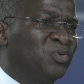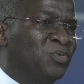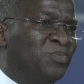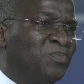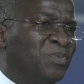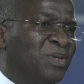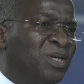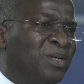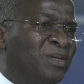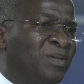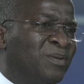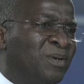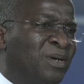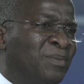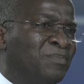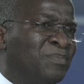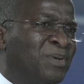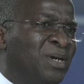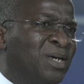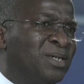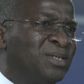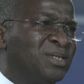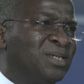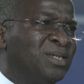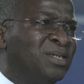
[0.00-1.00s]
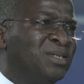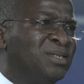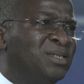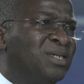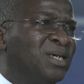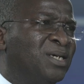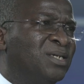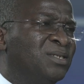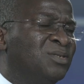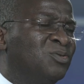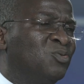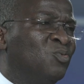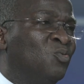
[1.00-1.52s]
play their part. It
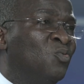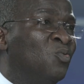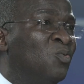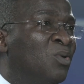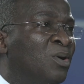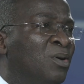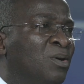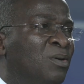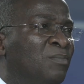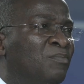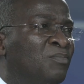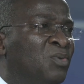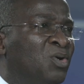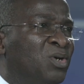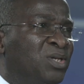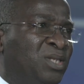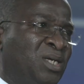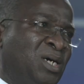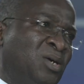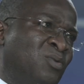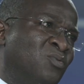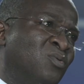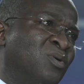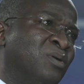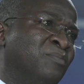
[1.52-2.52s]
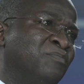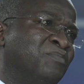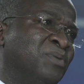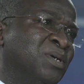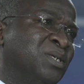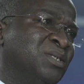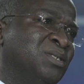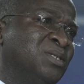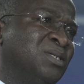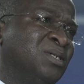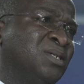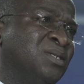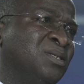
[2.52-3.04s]
takes more than one
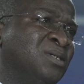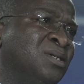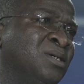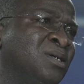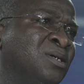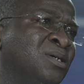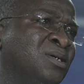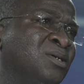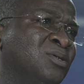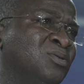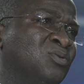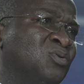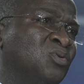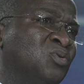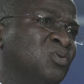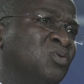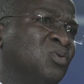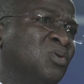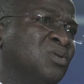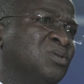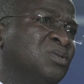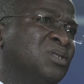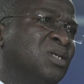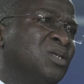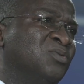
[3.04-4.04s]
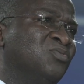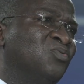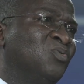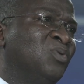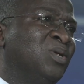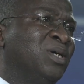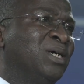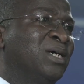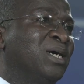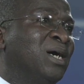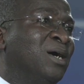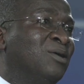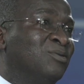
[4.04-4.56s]
person to
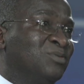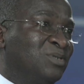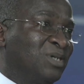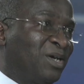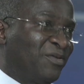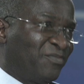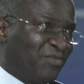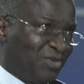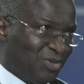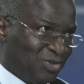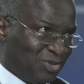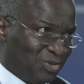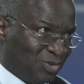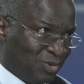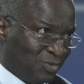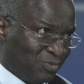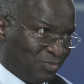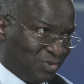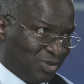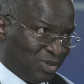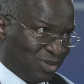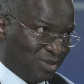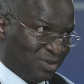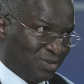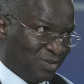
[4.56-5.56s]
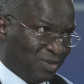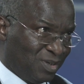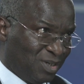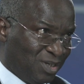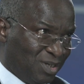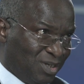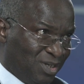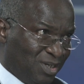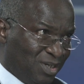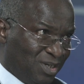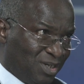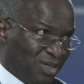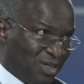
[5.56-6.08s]
successfully counterfeit something.
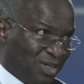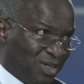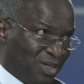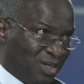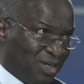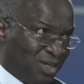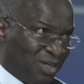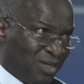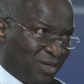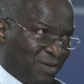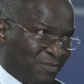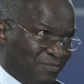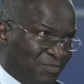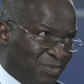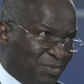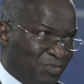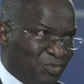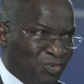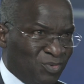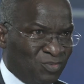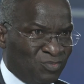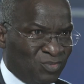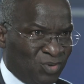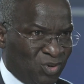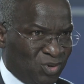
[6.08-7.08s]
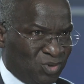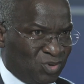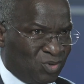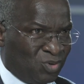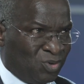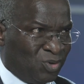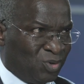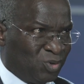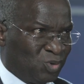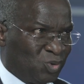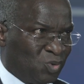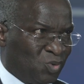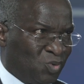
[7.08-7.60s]
People must
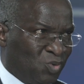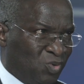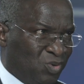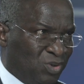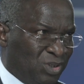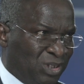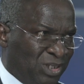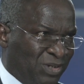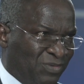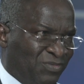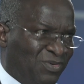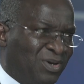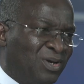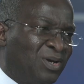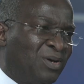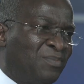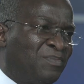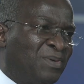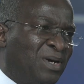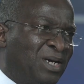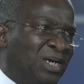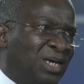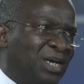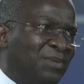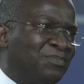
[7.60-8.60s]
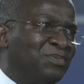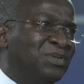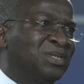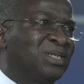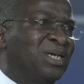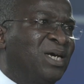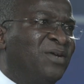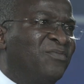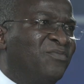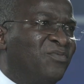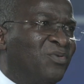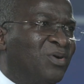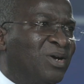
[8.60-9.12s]
also develop an
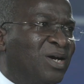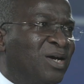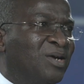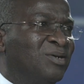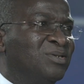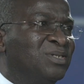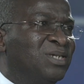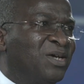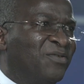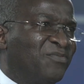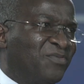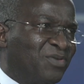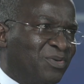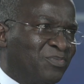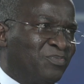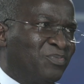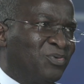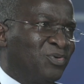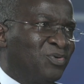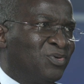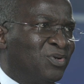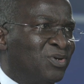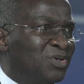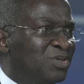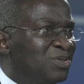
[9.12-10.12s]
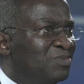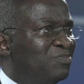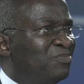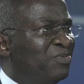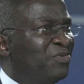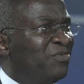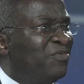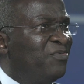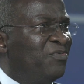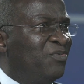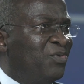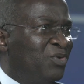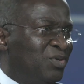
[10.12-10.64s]
appetite for counterfeit products
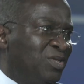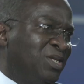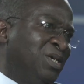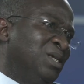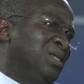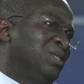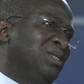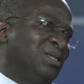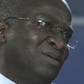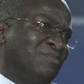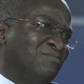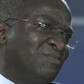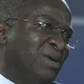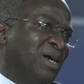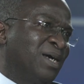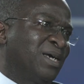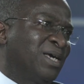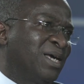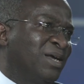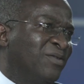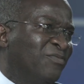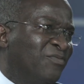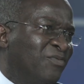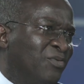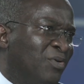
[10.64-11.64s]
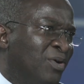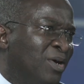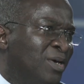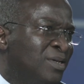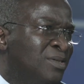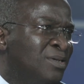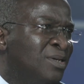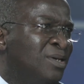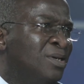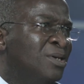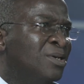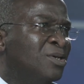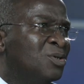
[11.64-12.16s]
before there's a market for it.
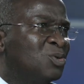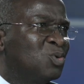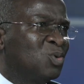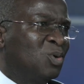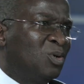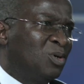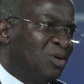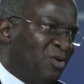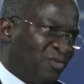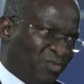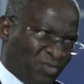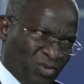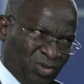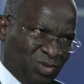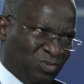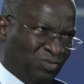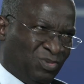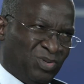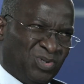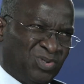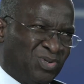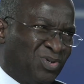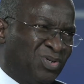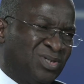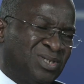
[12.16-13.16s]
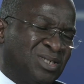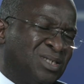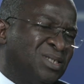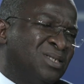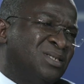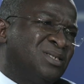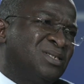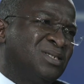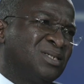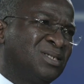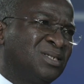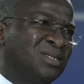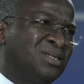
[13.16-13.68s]
So all of us must just
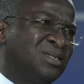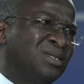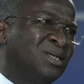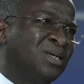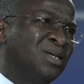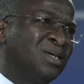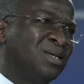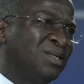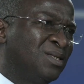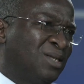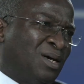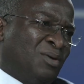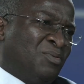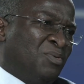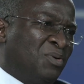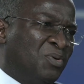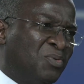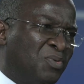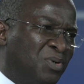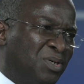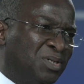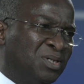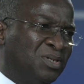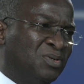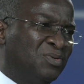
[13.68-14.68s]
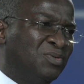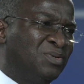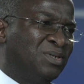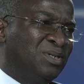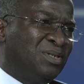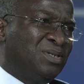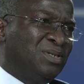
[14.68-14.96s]
insist that we want the real